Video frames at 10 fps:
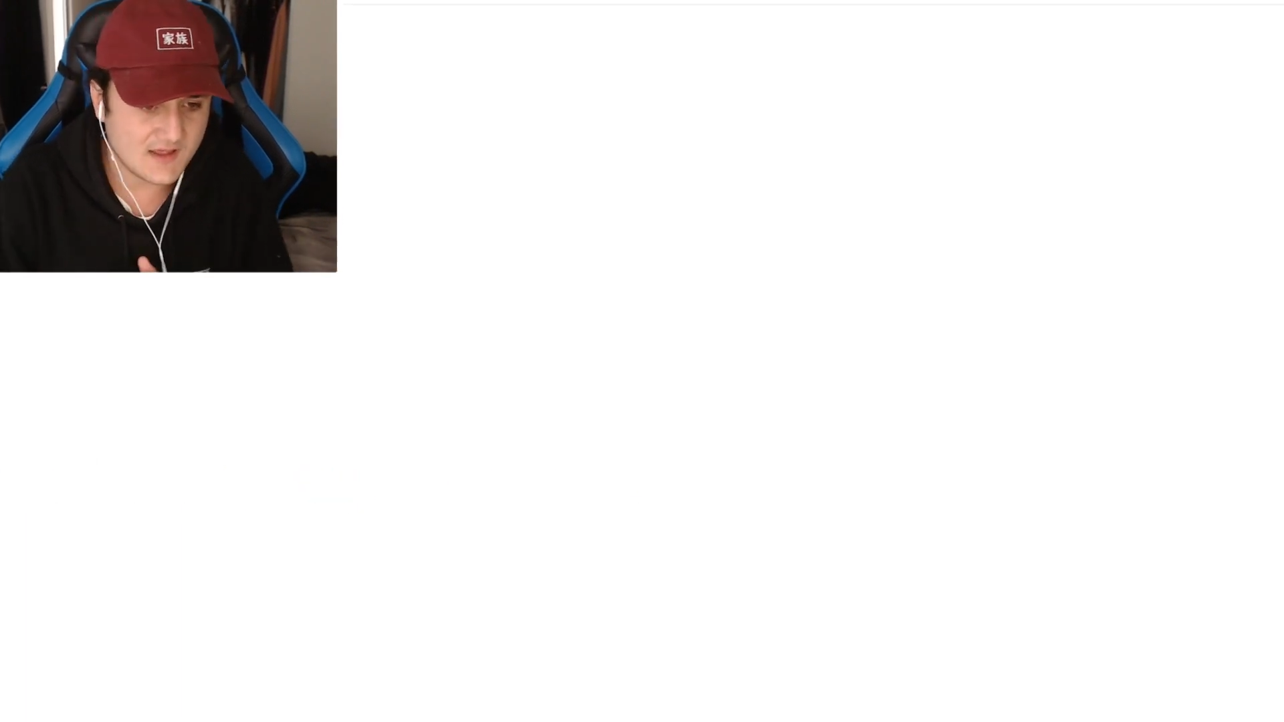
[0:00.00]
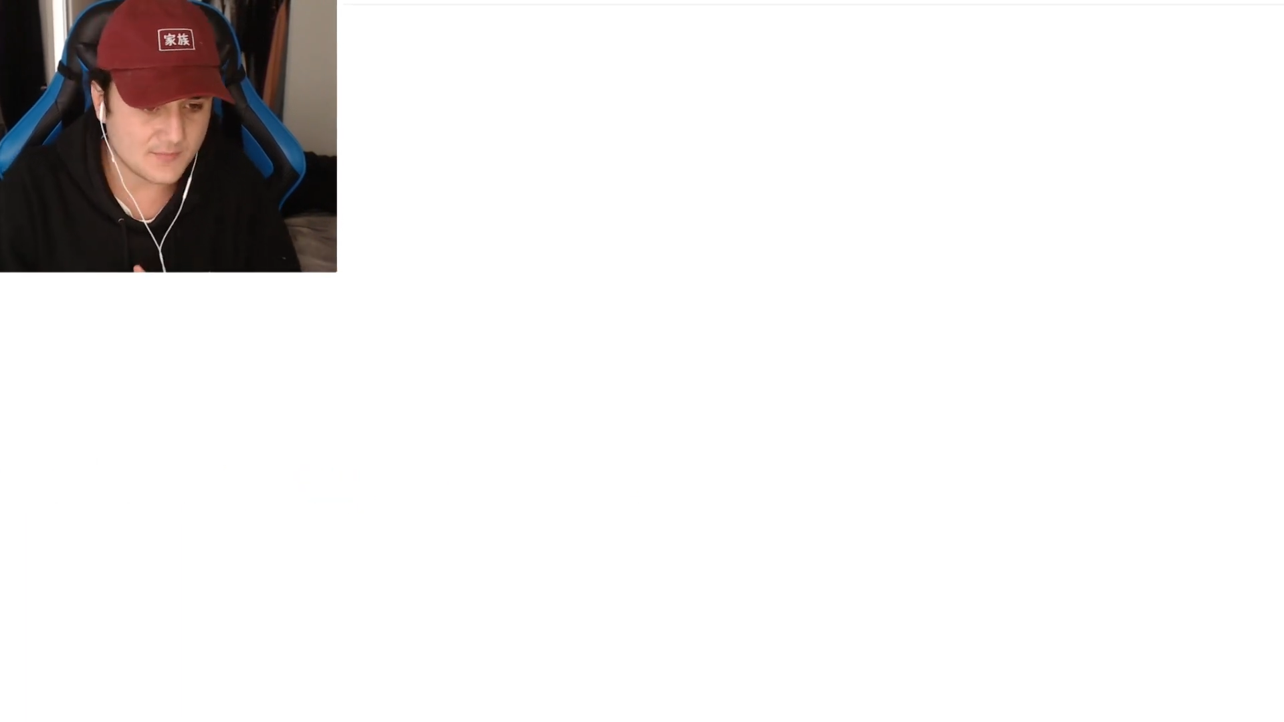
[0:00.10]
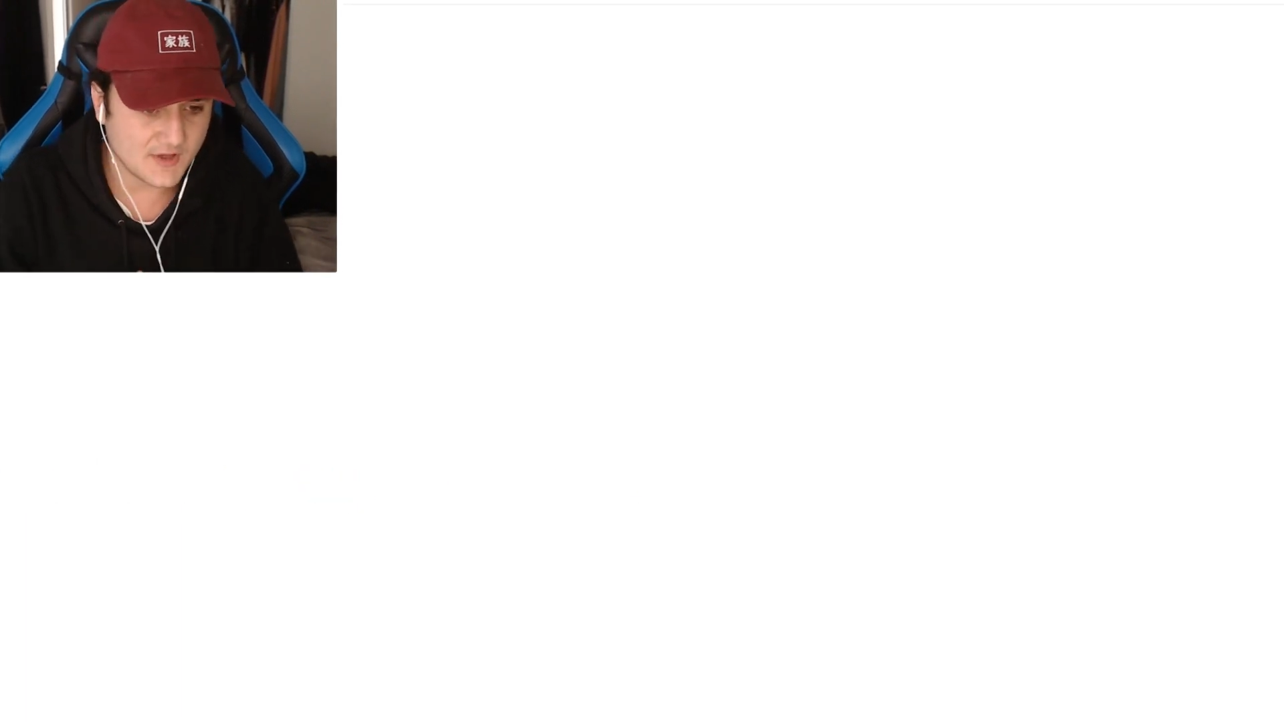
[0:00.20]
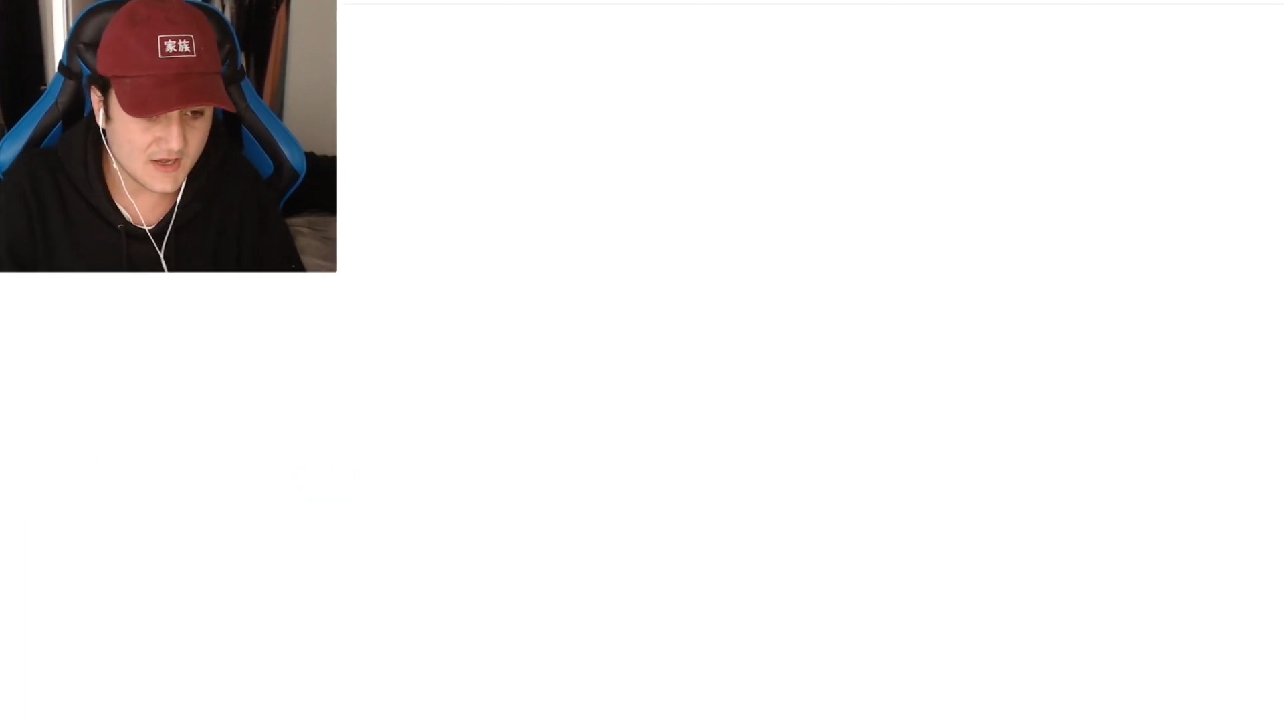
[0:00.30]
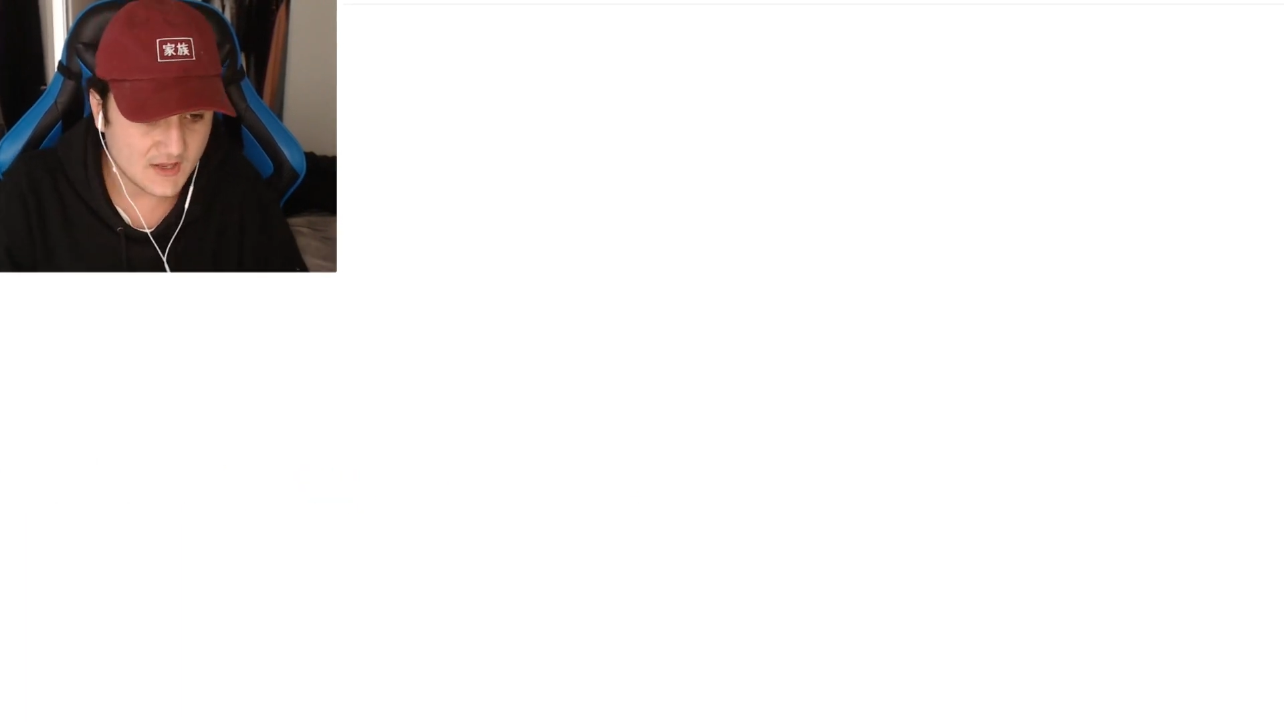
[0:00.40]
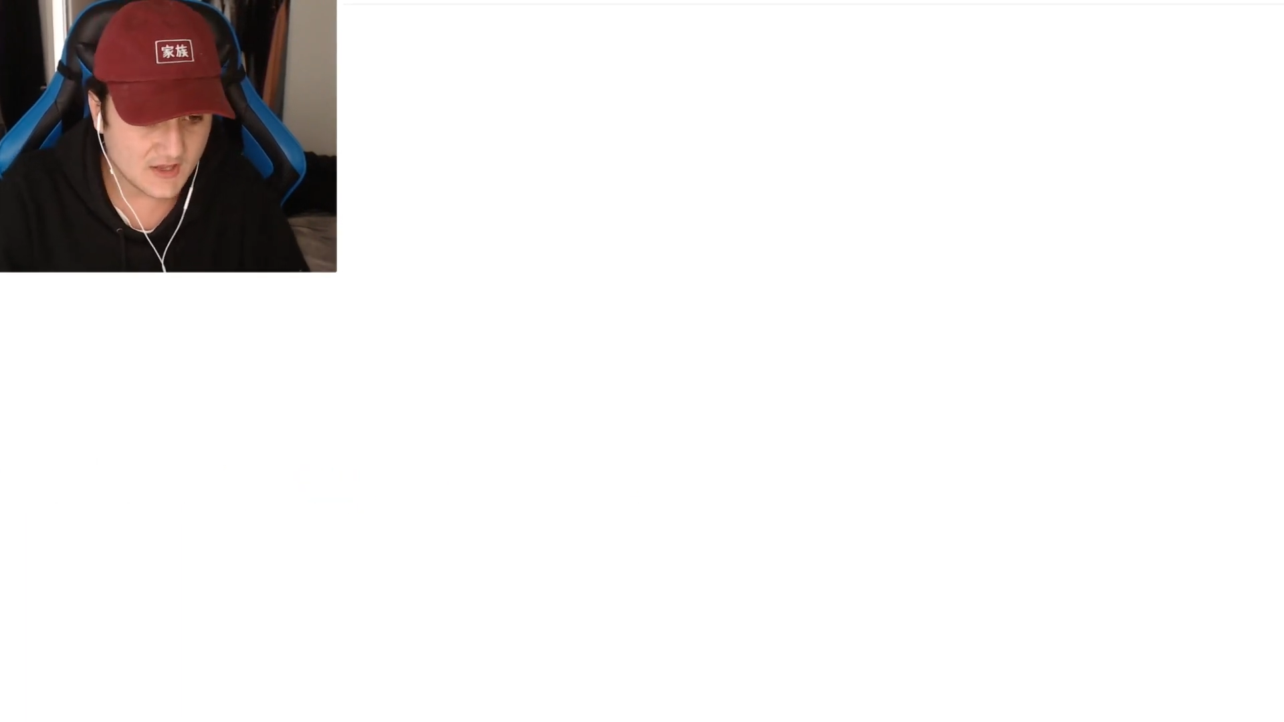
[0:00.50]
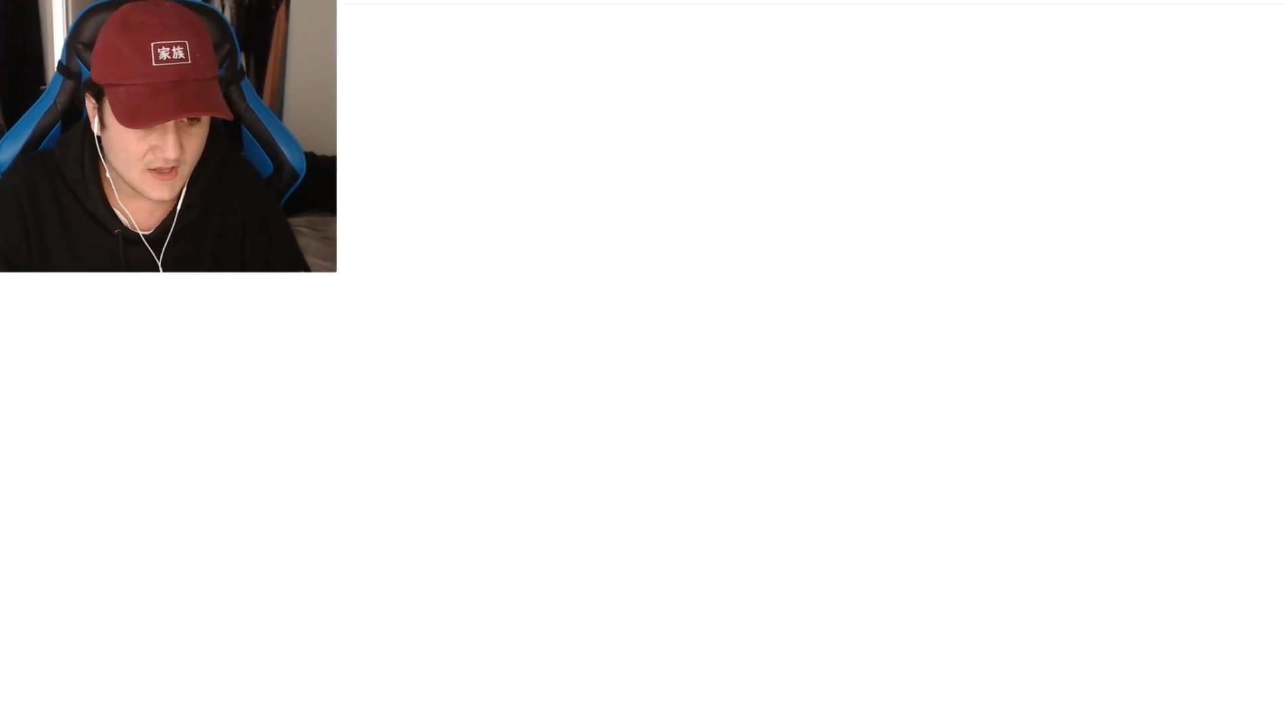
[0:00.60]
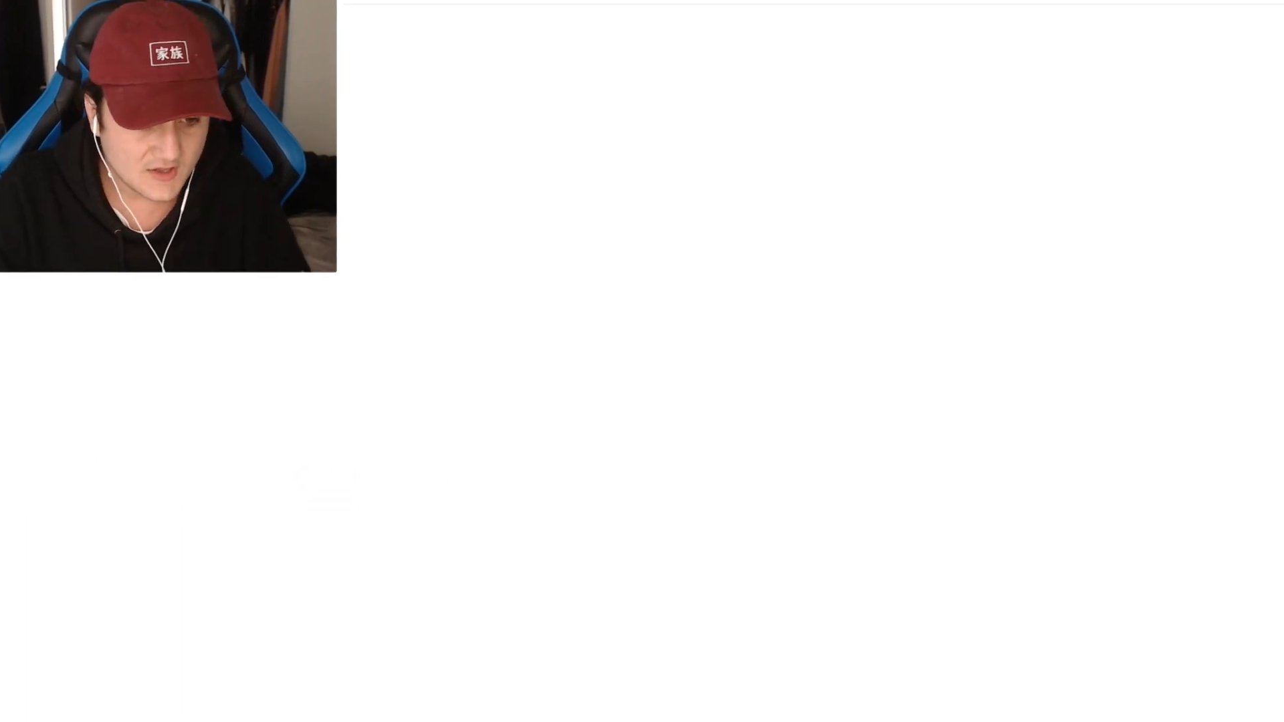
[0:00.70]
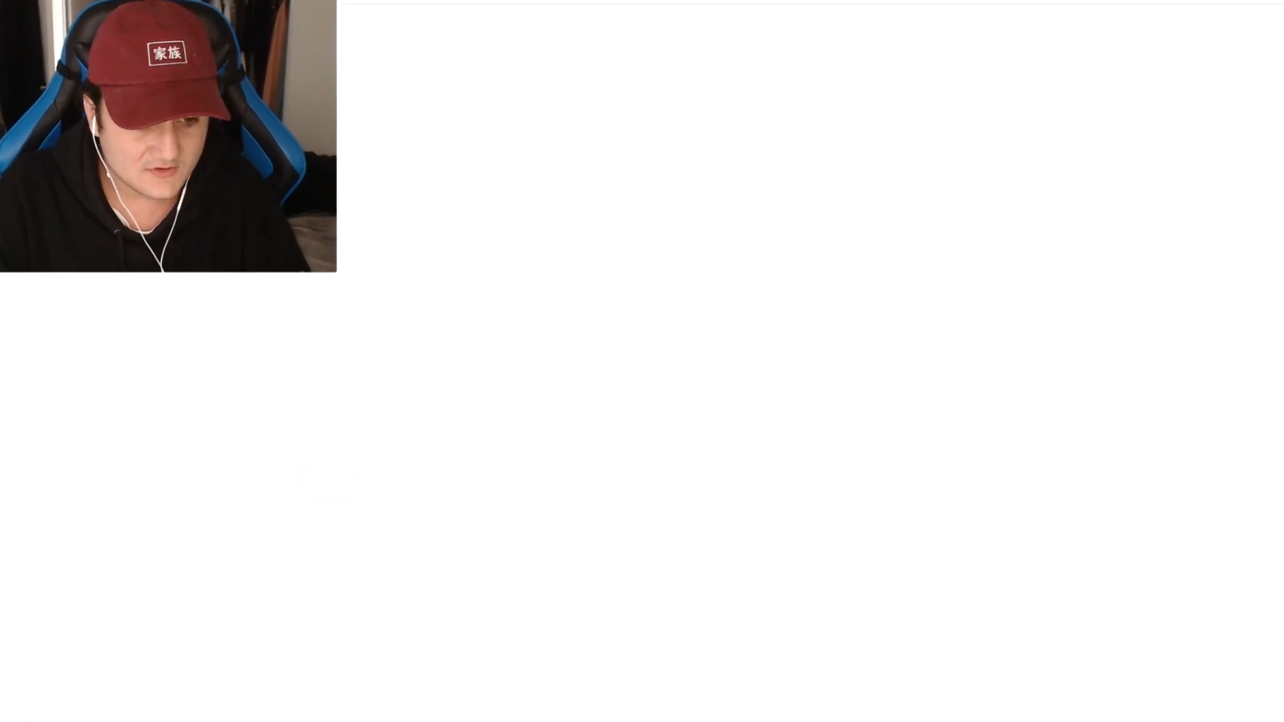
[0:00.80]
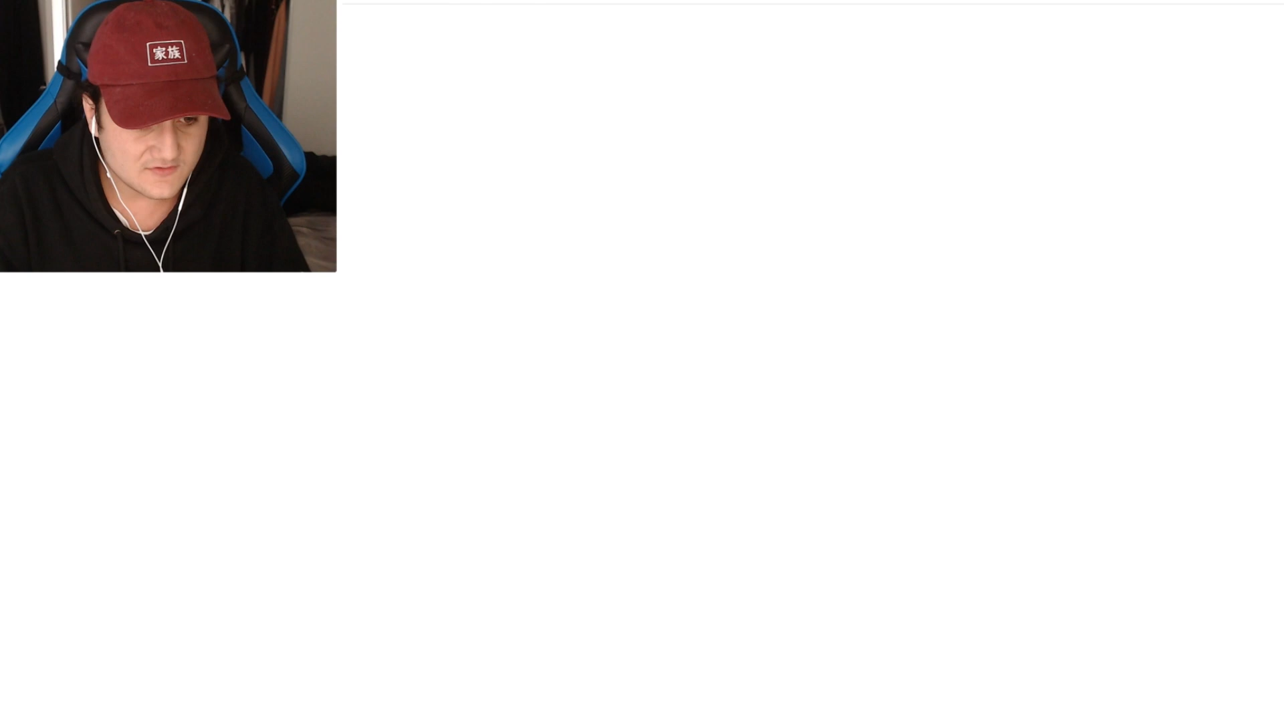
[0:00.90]
but
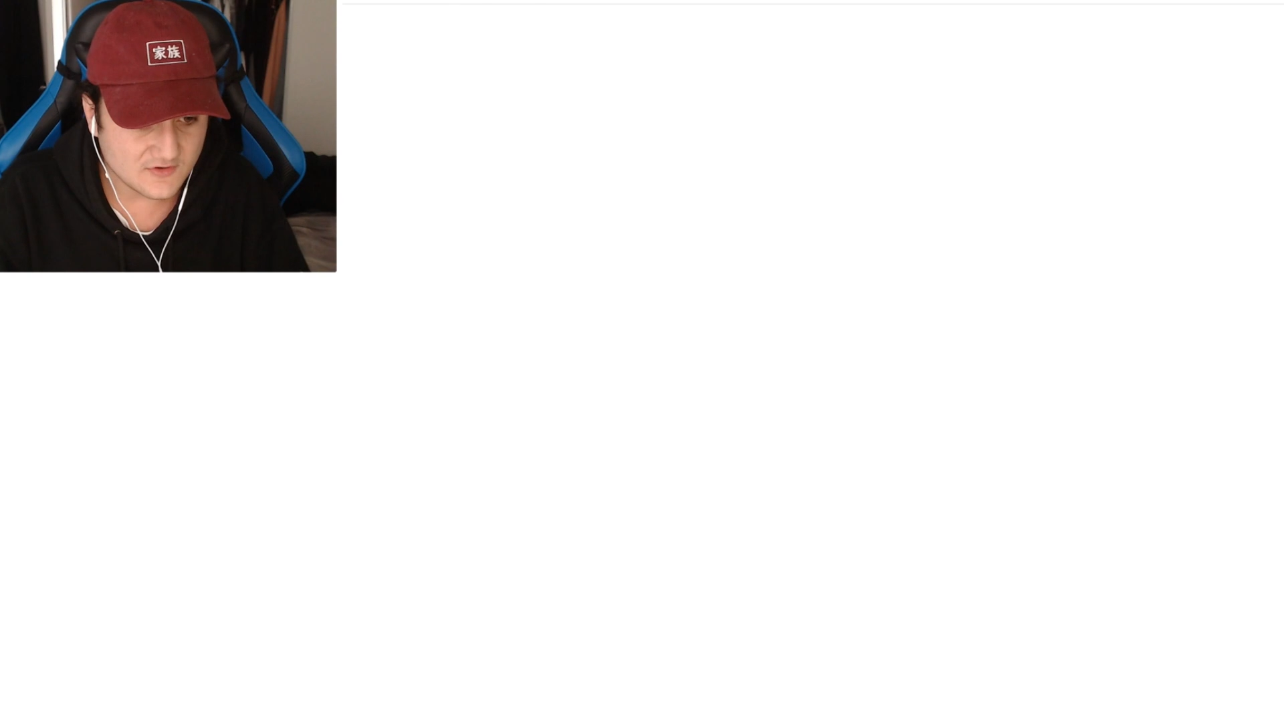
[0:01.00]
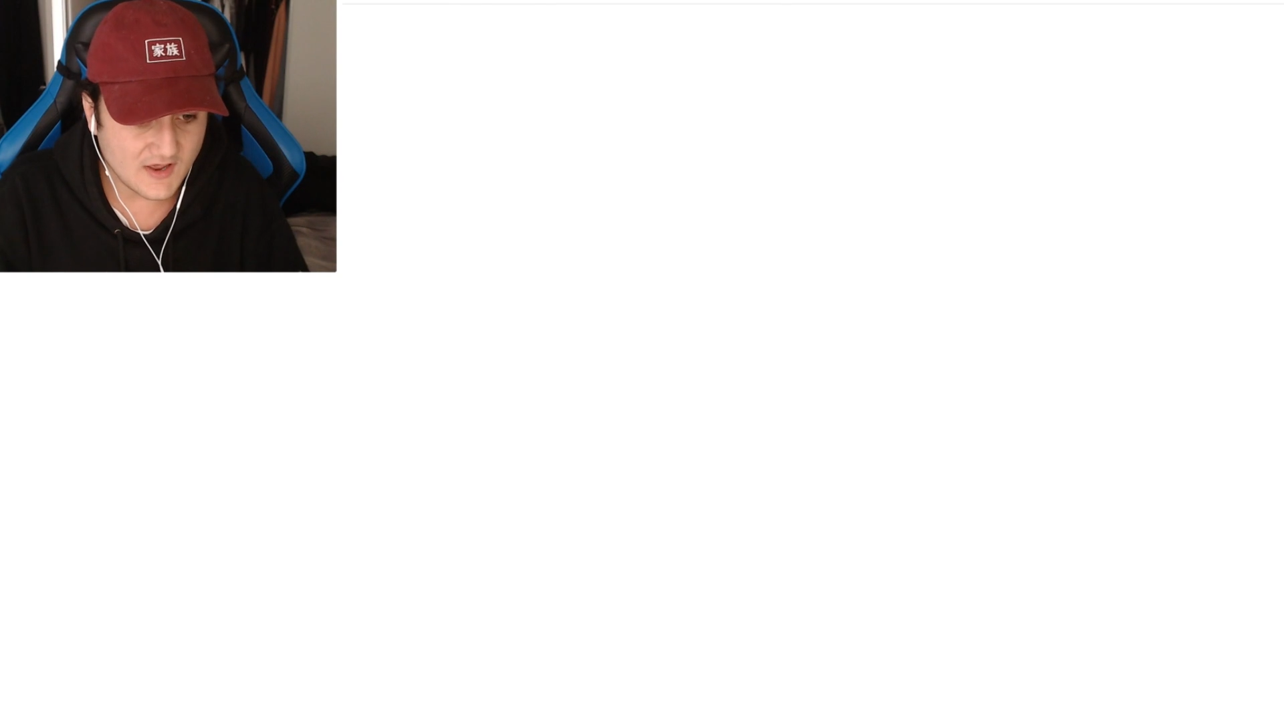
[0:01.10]
dude,